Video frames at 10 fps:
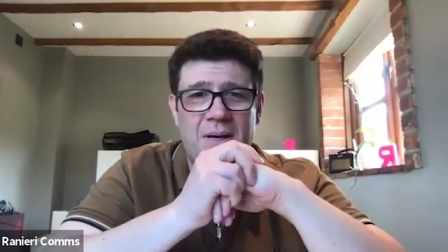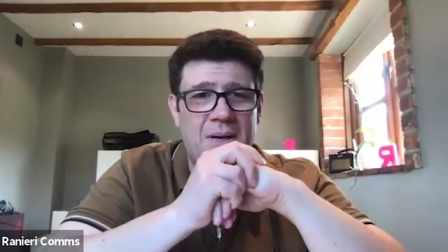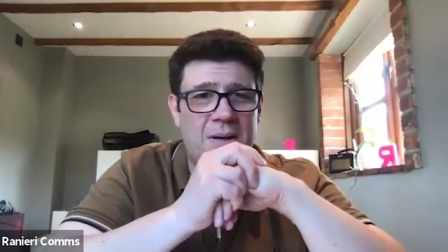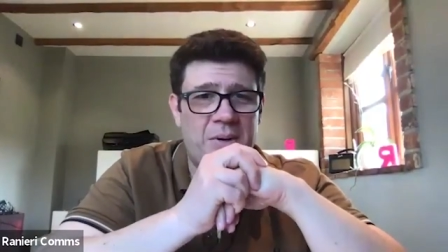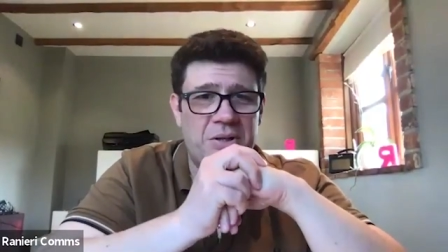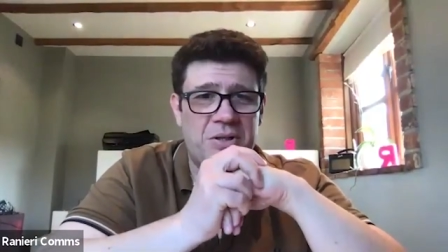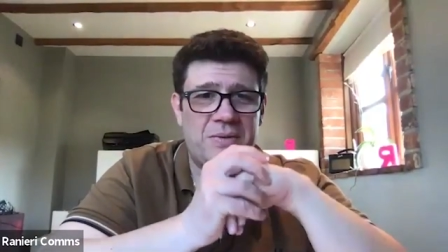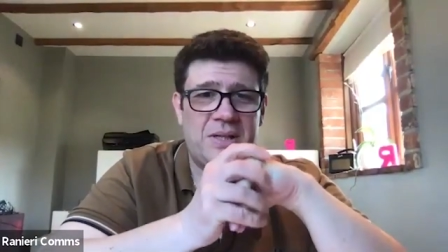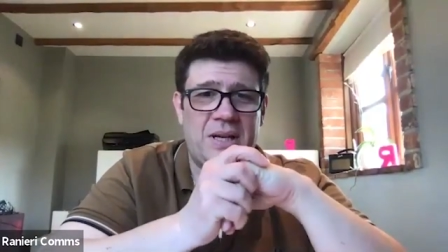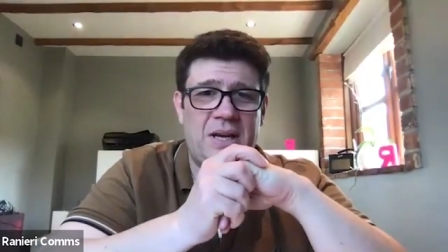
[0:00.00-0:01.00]
a bunch of
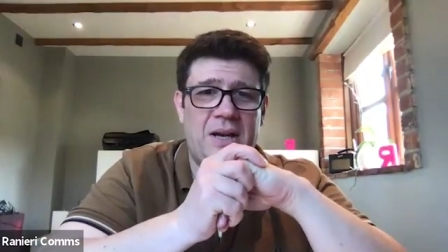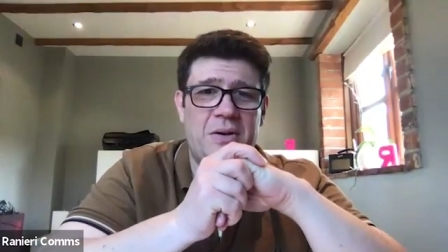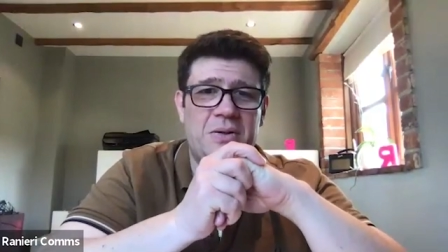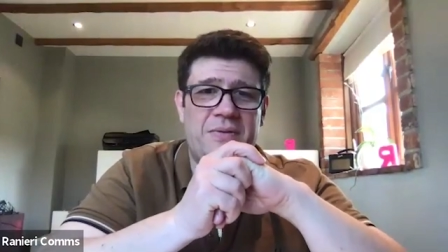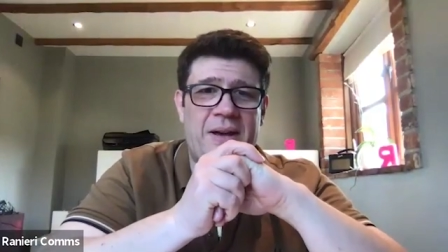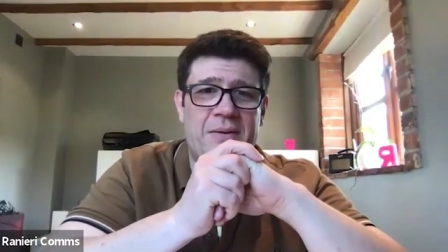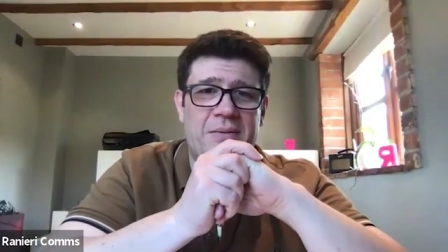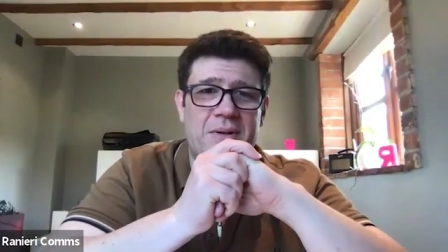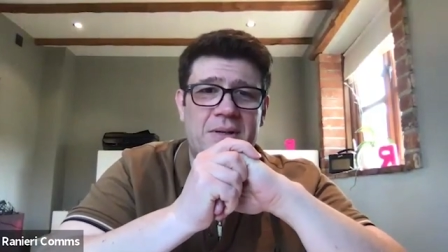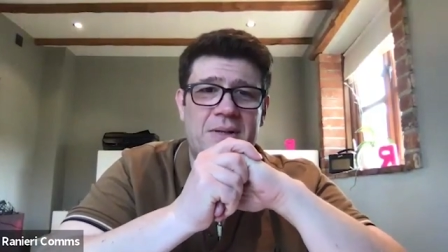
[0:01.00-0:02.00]
CEOs,
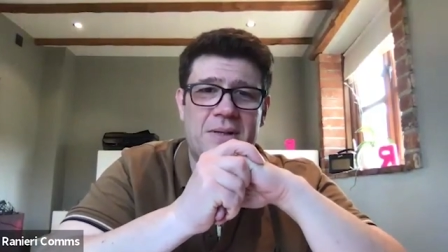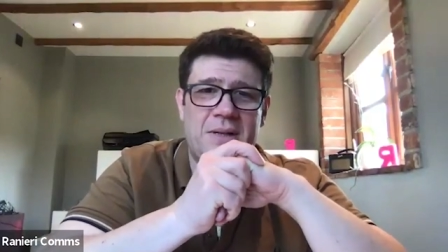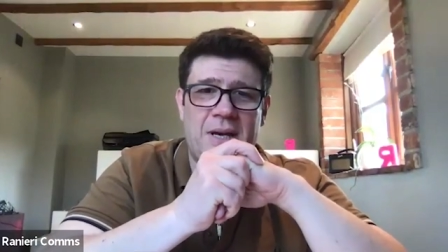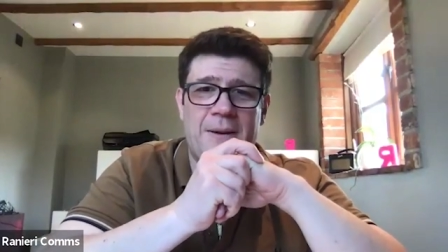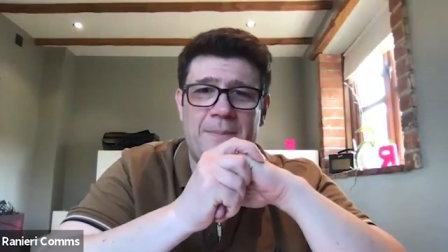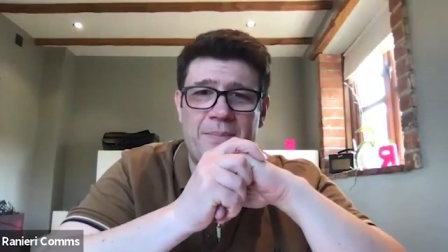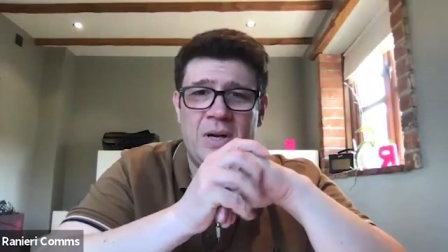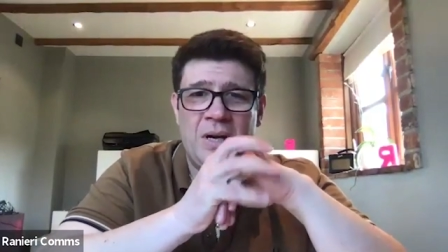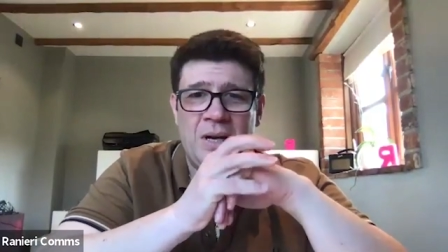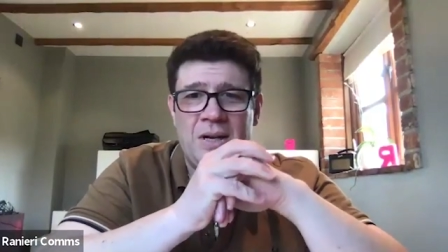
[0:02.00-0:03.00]
founders, um,
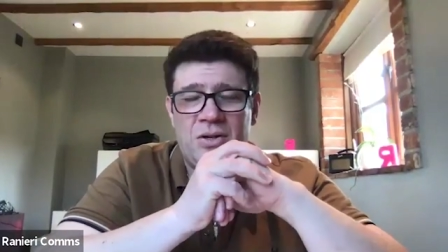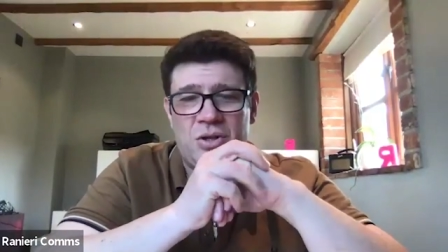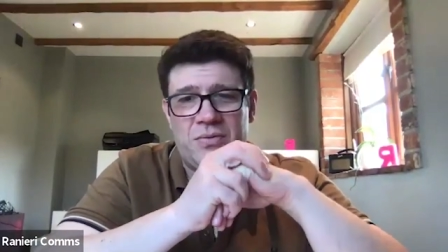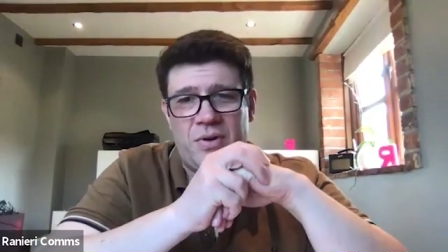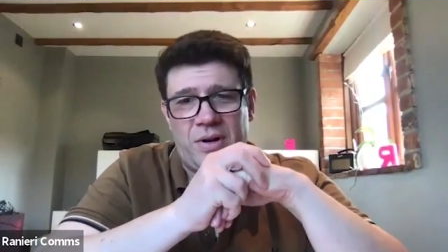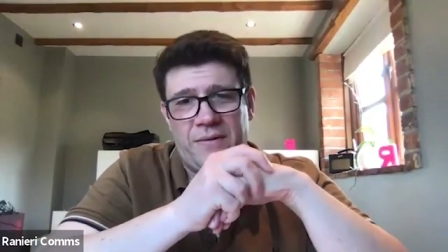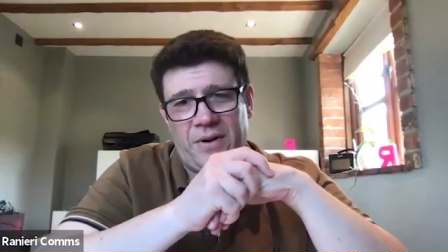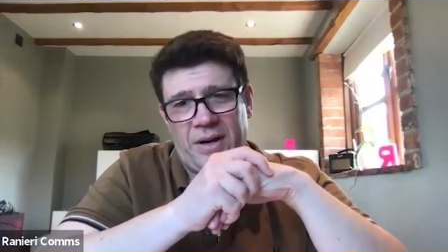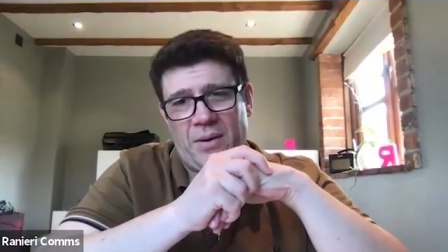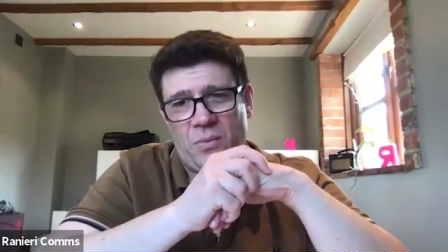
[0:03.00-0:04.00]
just trying to
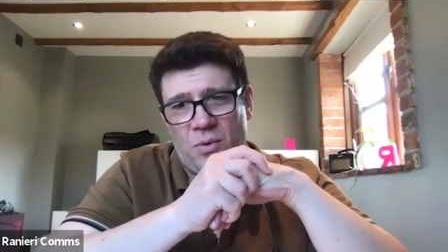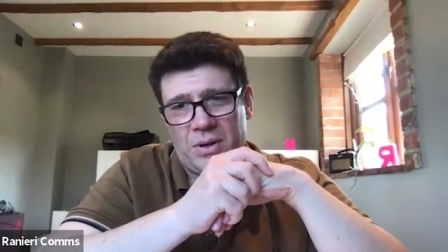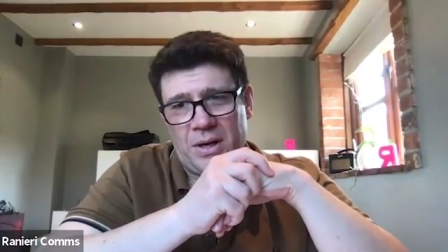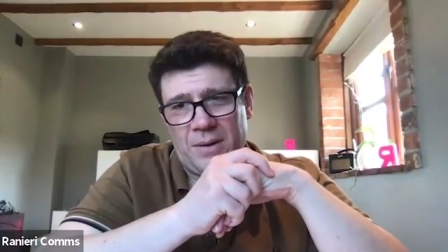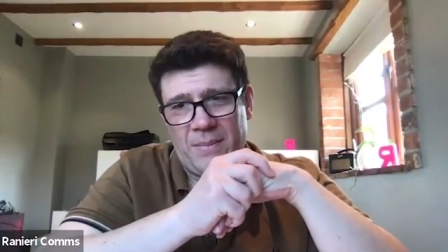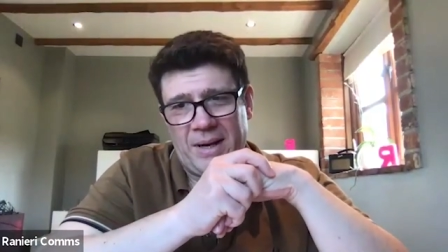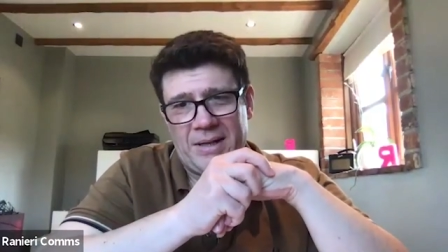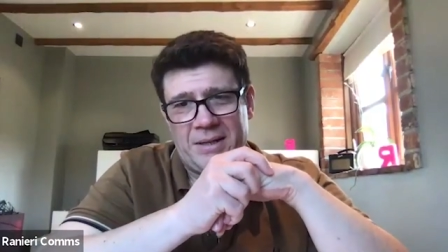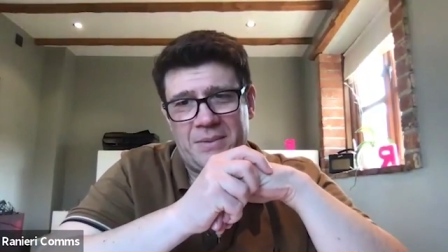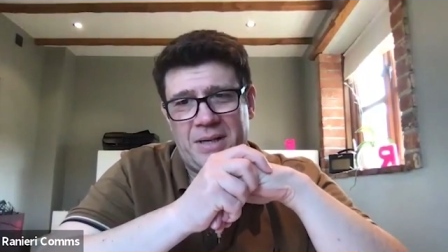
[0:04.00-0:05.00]
find out what kind of
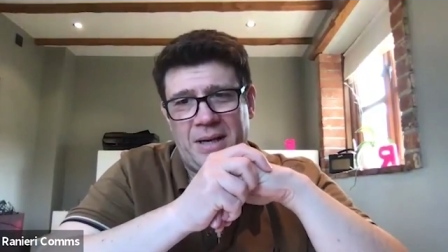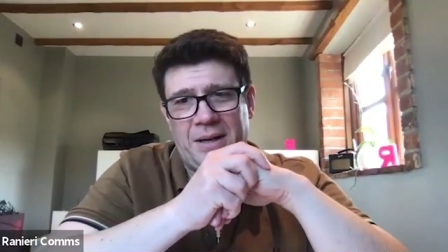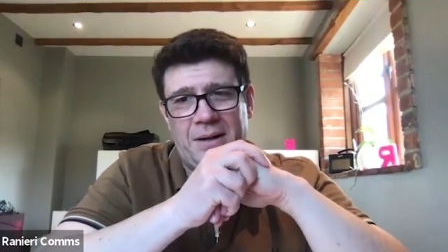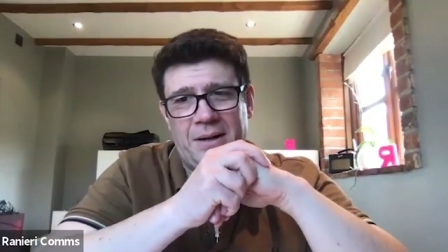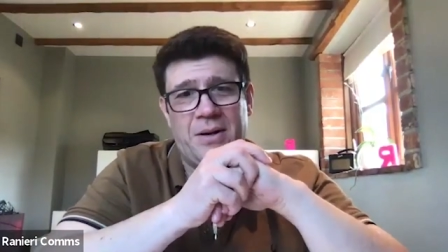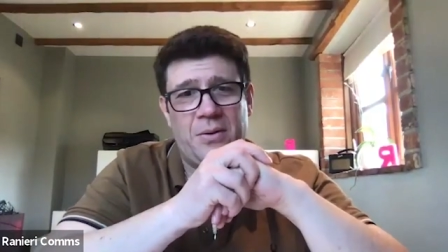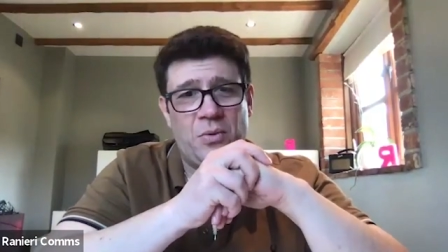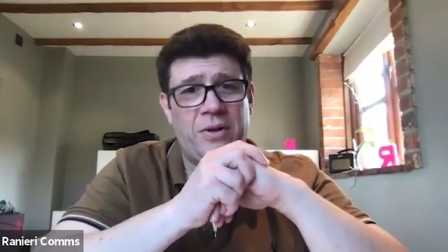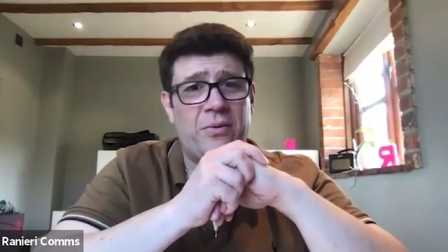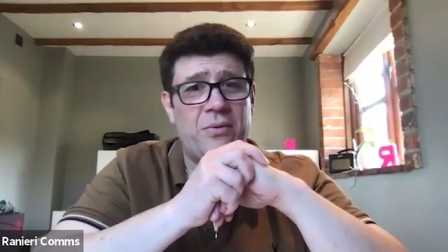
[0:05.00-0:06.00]
makes them tick. And I kind of
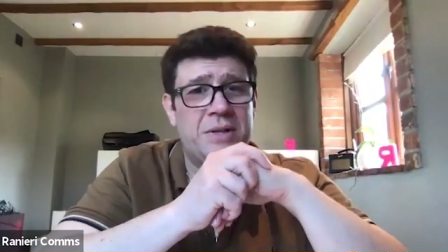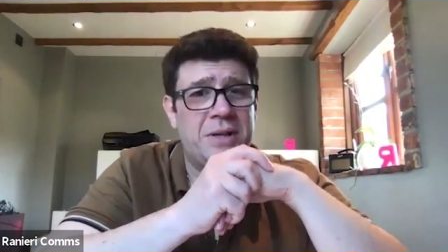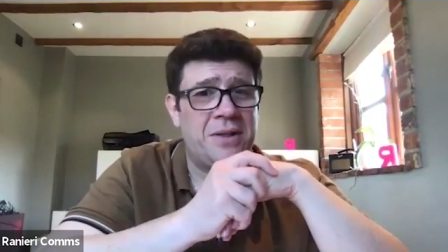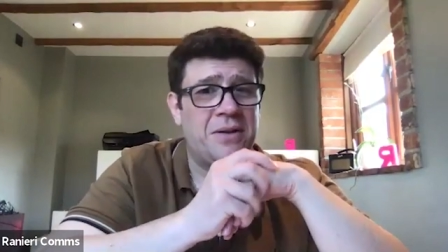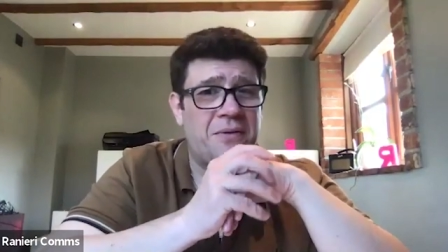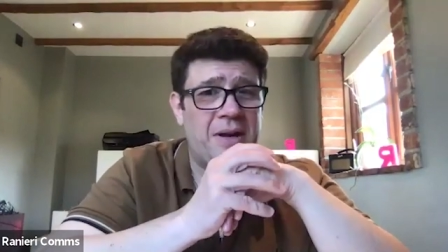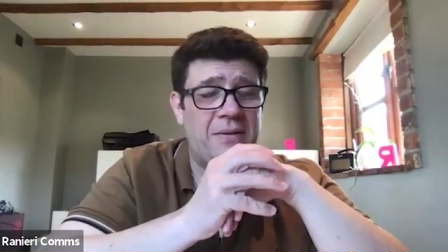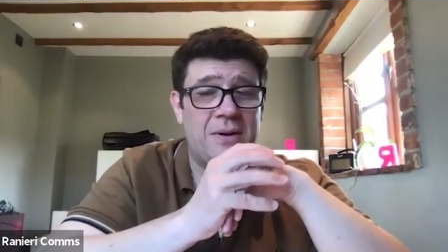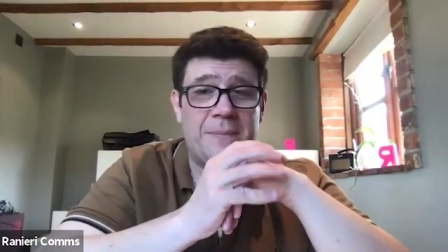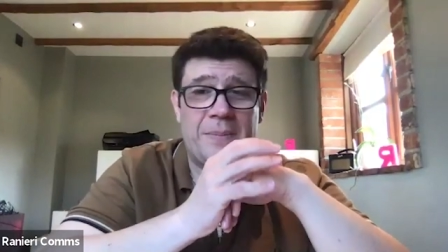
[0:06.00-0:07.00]
wanted to return the
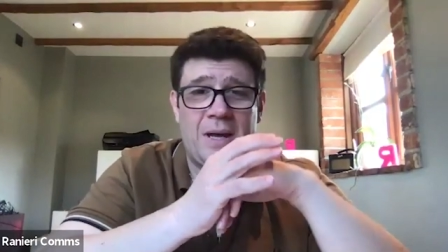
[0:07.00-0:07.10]
favor.